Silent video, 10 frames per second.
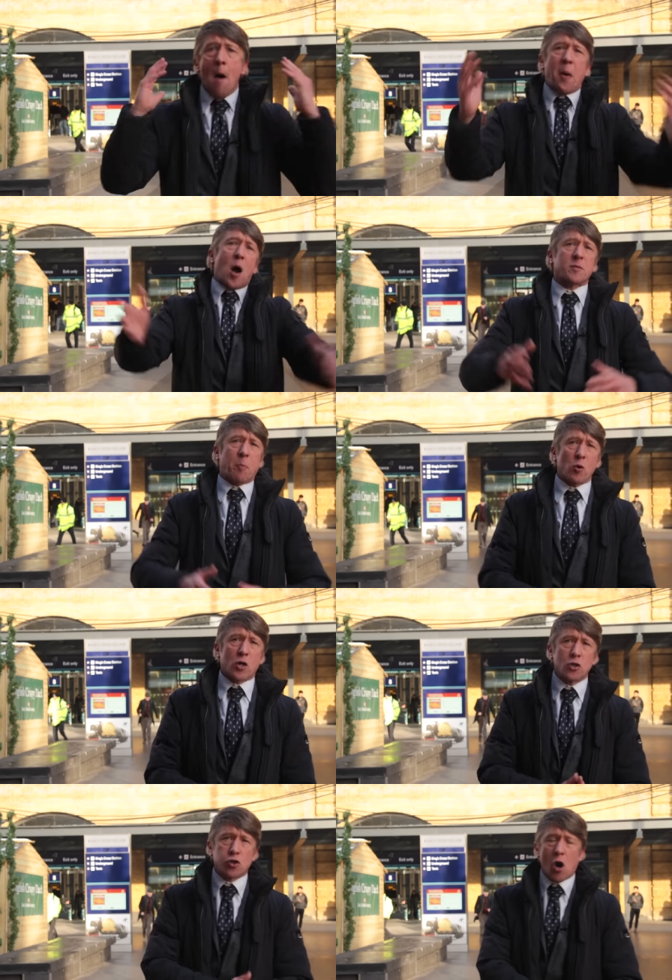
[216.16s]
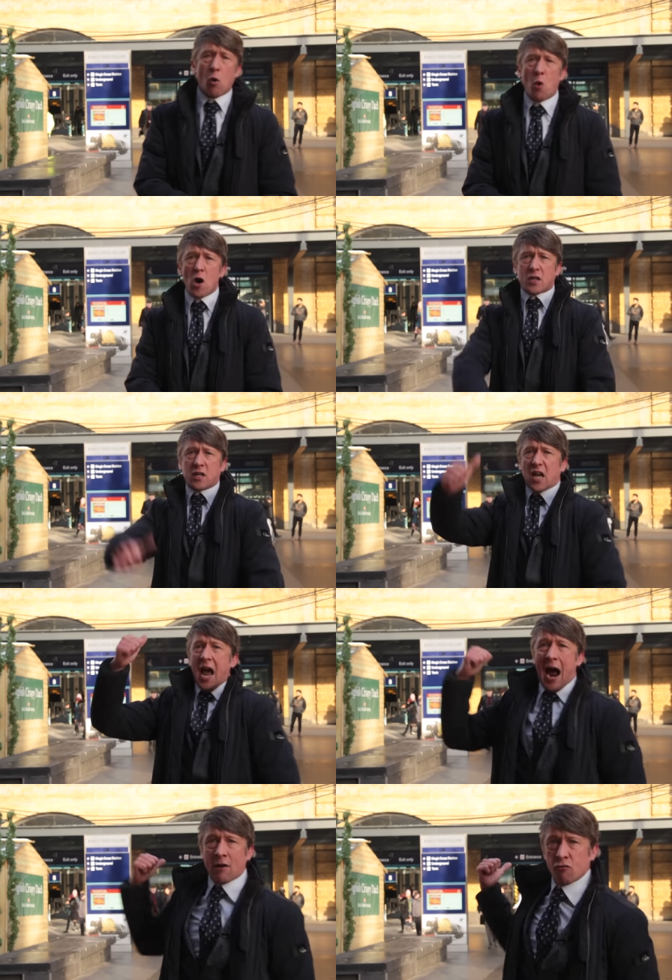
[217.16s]
passport control workers,
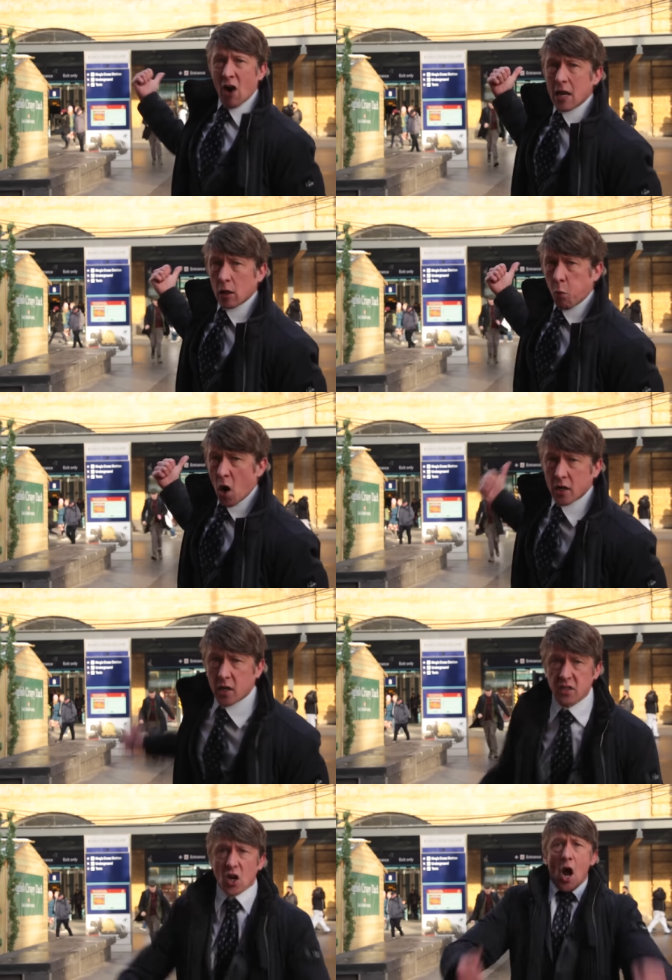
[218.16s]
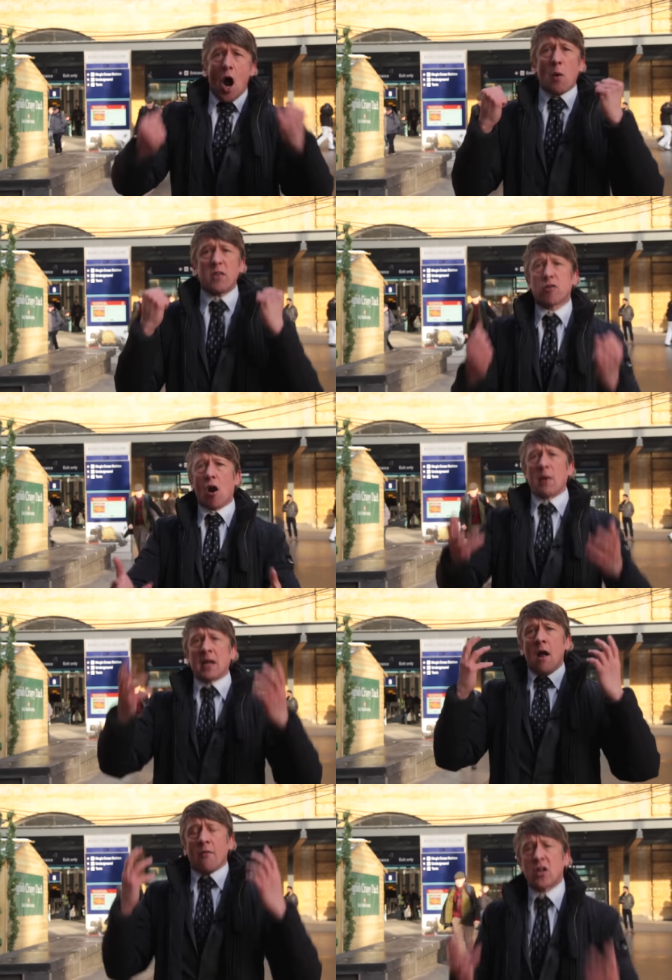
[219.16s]
and rail workers who are
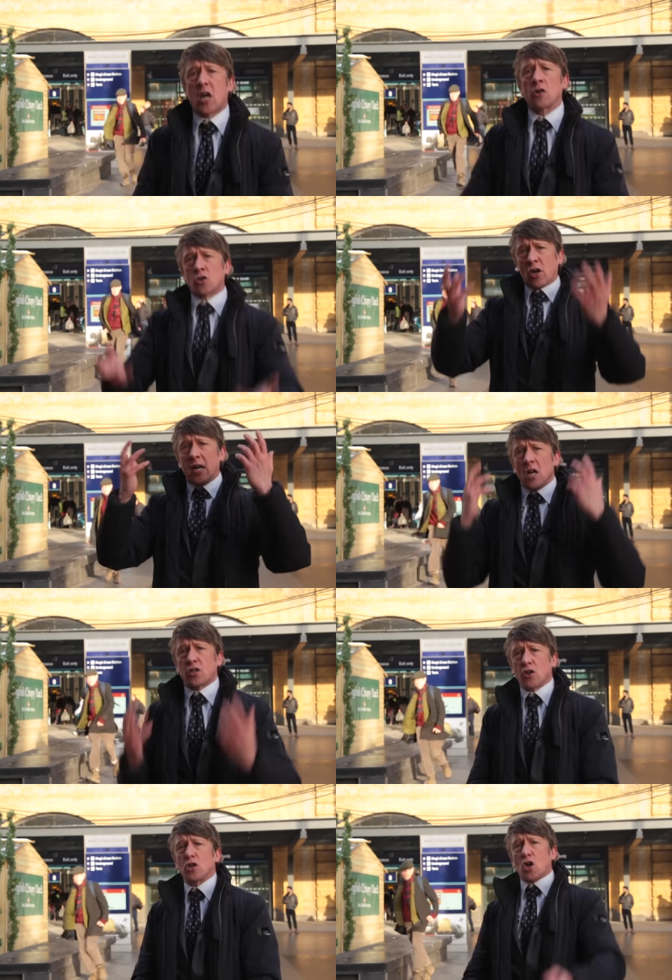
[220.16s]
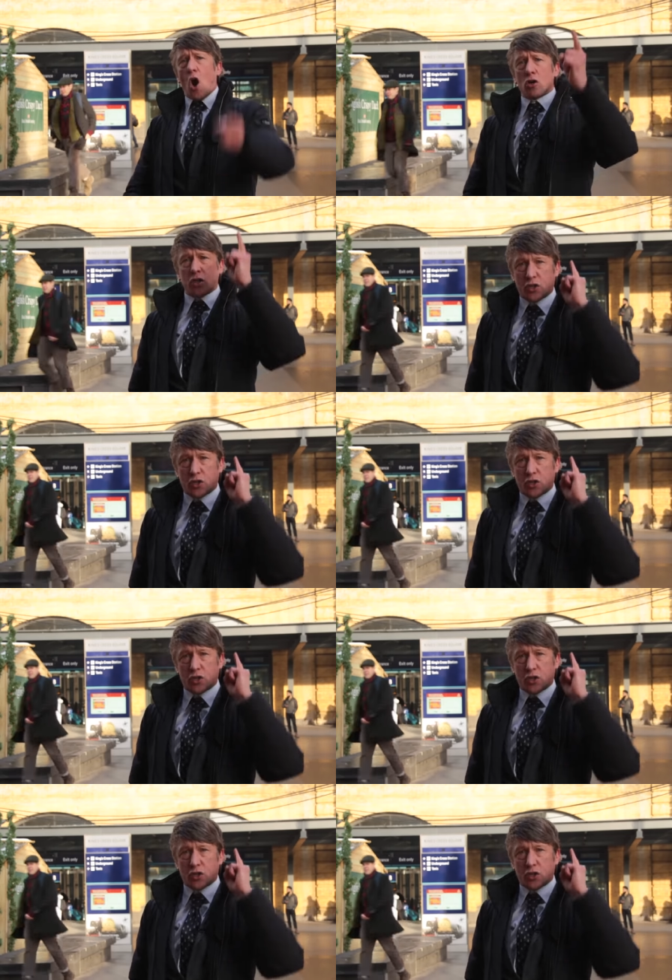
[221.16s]
throwing the country to the dogs.